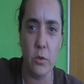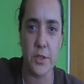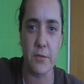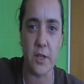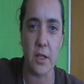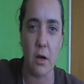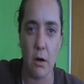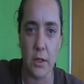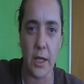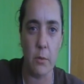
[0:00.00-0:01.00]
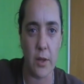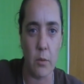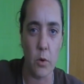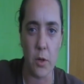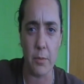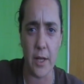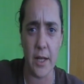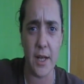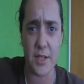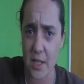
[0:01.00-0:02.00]
as if they can't get where they want to
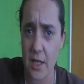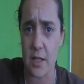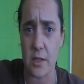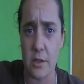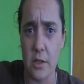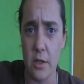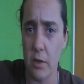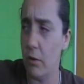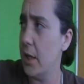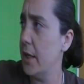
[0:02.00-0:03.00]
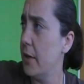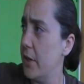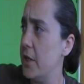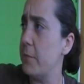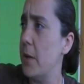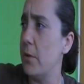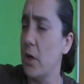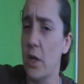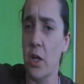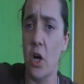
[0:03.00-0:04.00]
be as it is, right? These people are
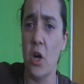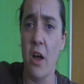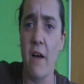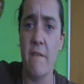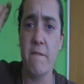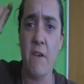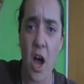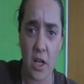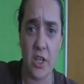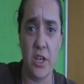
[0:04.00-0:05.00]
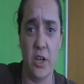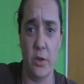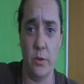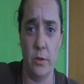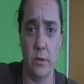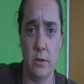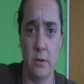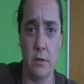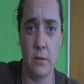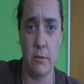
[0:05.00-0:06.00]
going to go, Q,
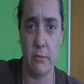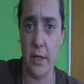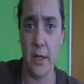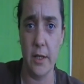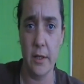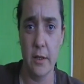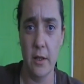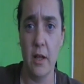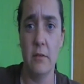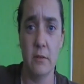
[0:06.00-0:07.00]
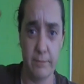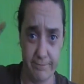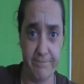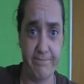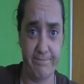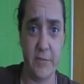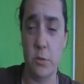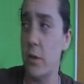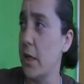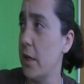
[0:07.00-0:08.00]
really? That's
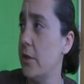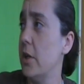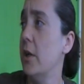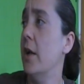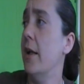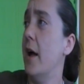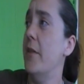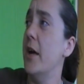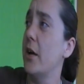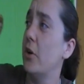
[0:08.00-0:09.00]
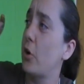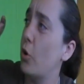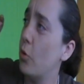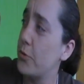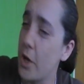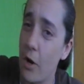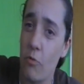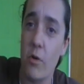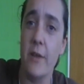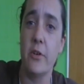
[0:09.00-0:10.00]
what they're going to do, and they're going to cause a
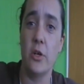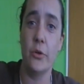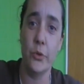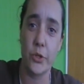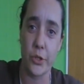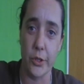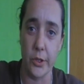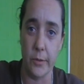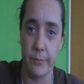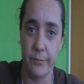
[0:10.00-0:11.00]
revolution.